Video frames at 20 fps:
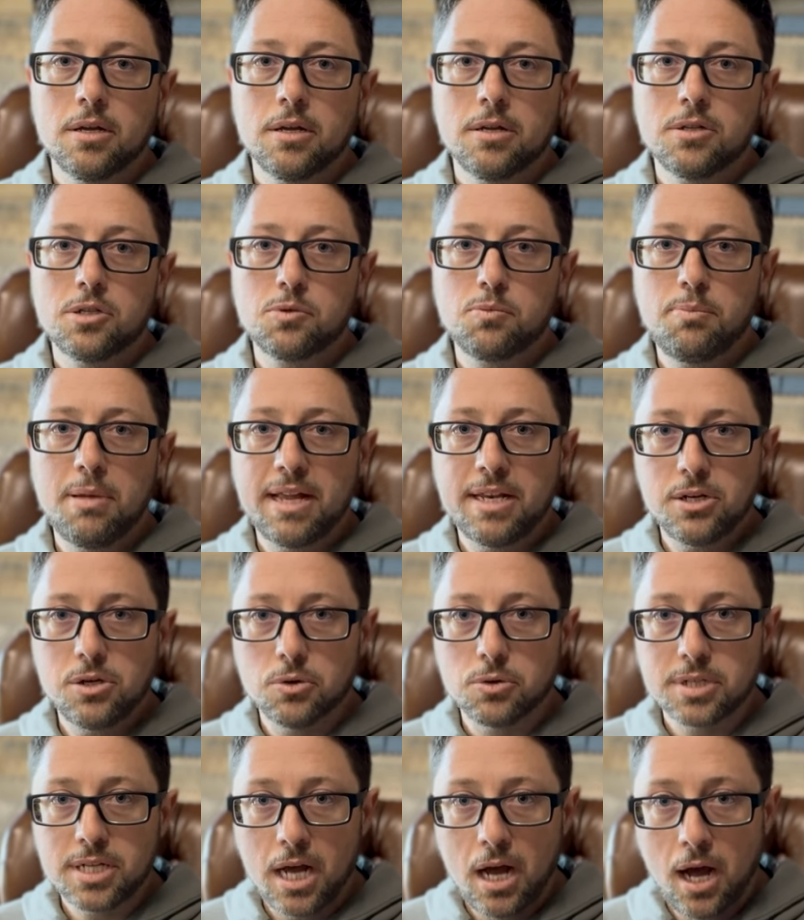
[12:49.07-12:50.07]
Spend
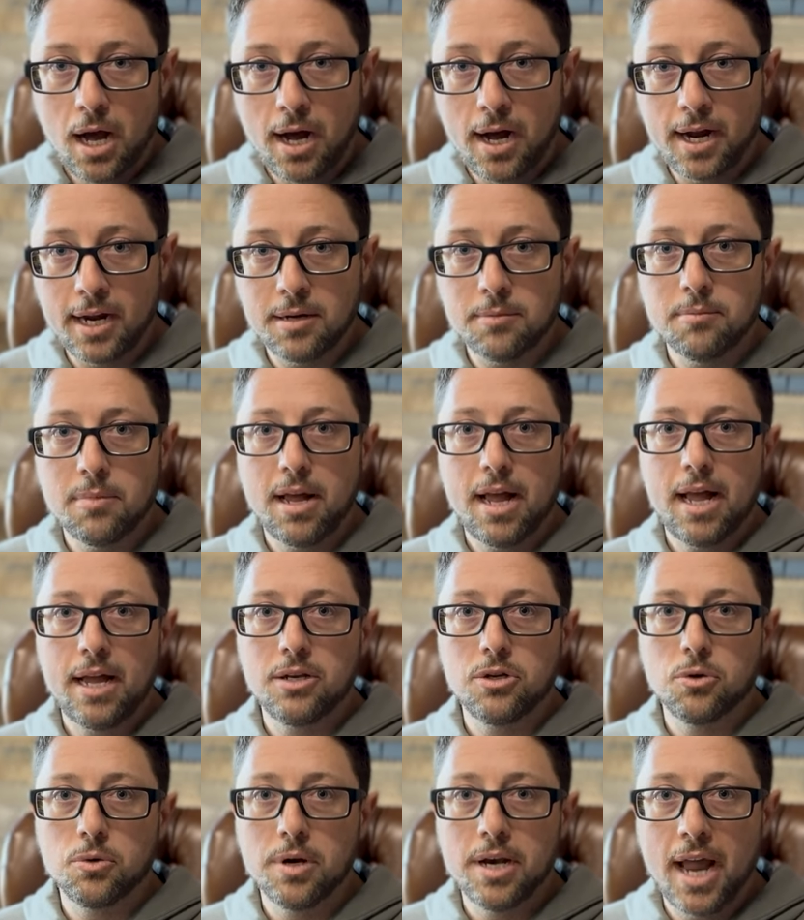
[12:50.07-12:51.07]
your time
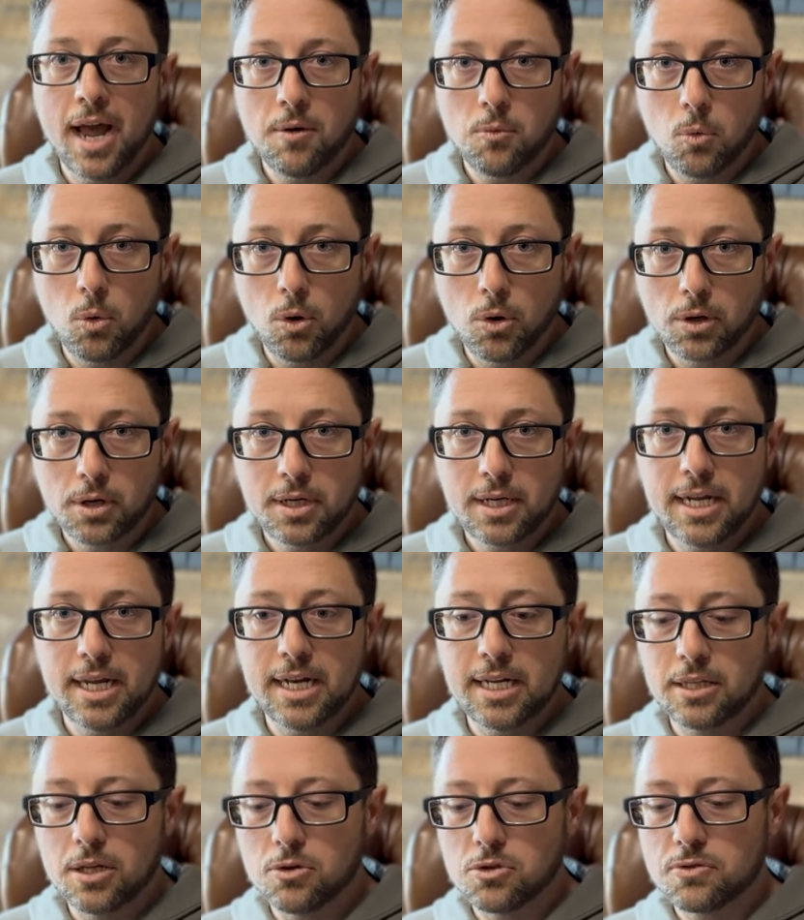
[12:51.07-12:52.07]
and your network
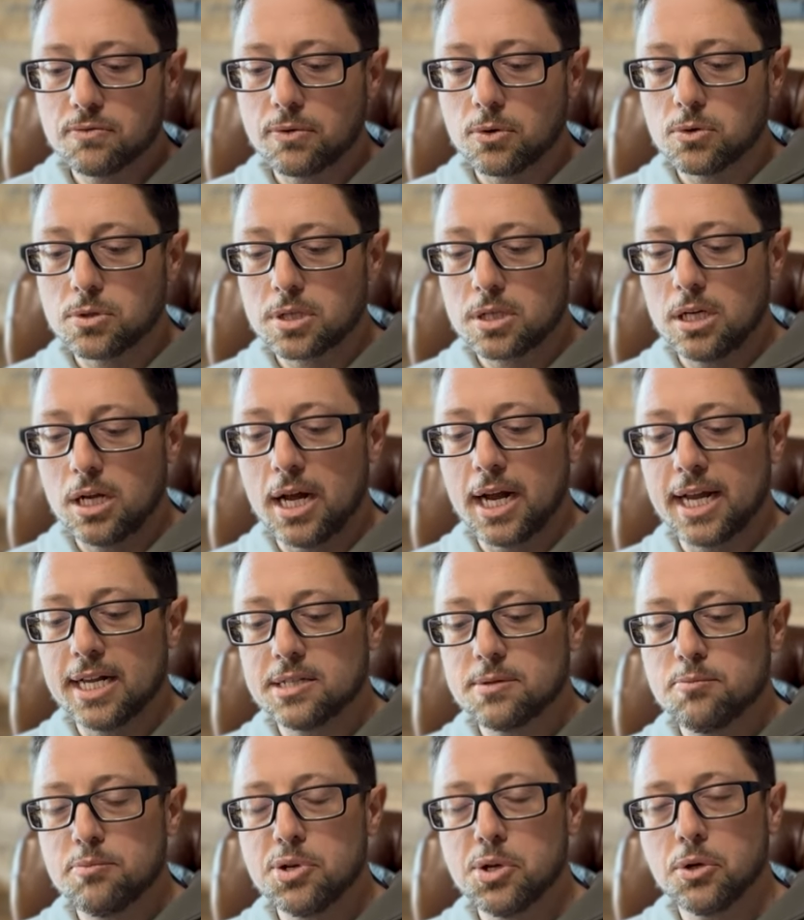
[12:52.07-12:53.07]
getting those first
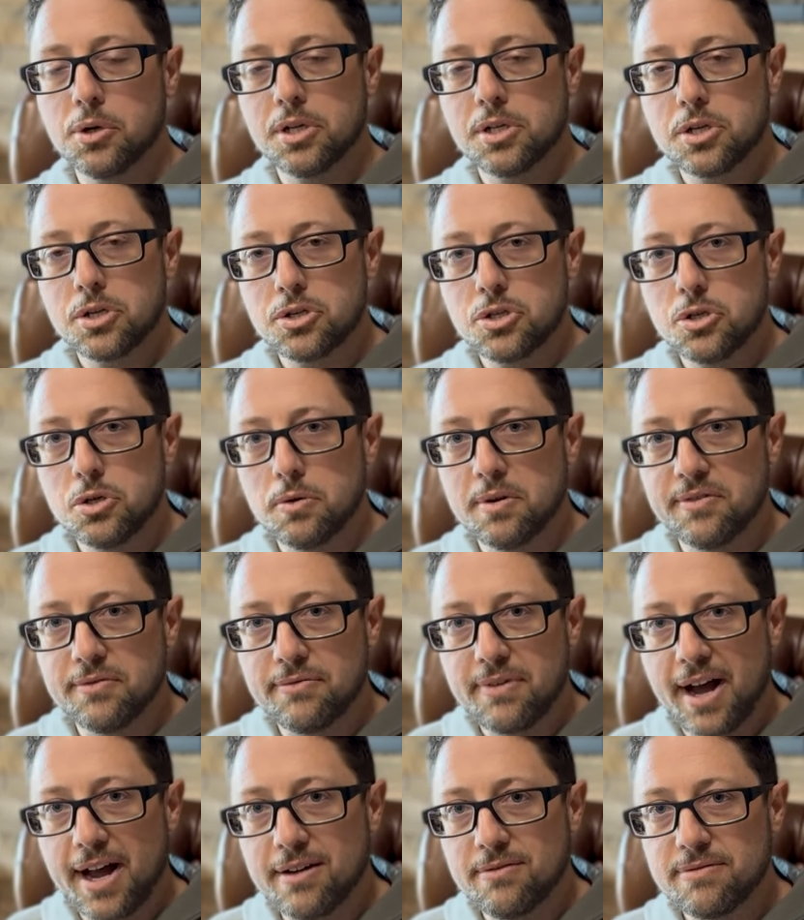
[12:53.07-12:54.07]
clients, build it to two and
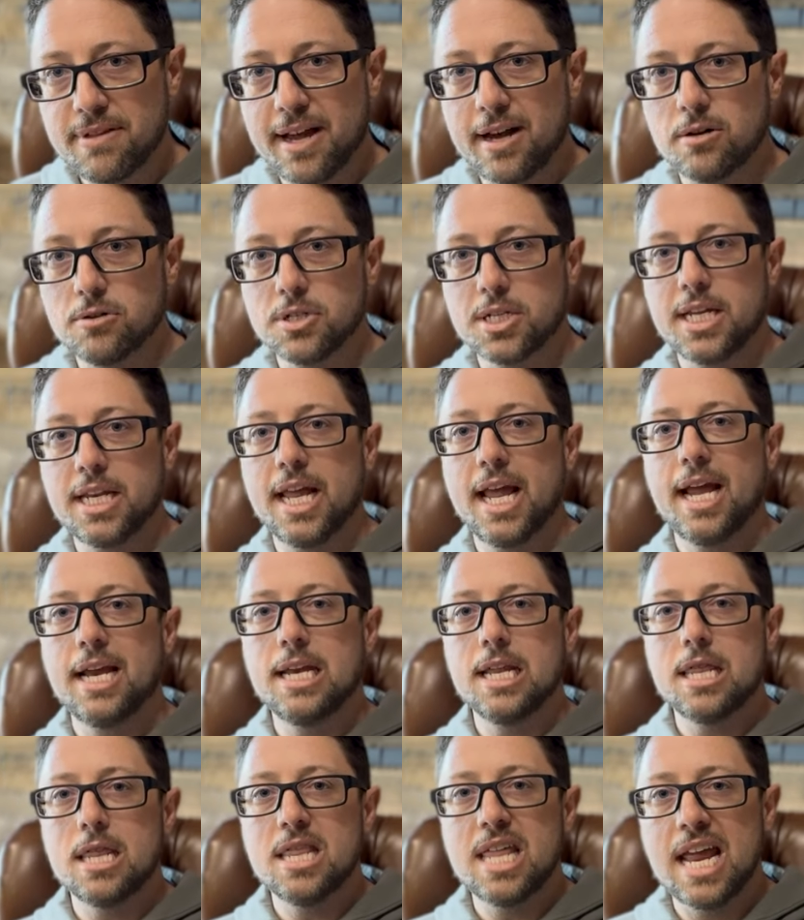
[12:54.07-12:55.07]
5,000,
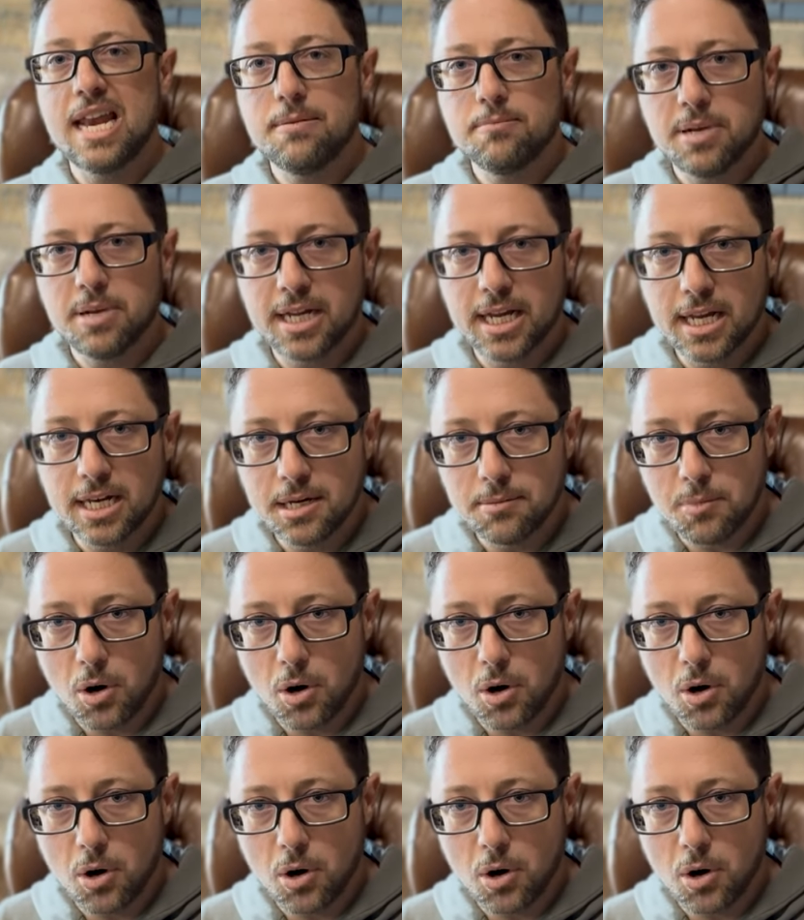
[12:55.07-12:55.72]
and then begin to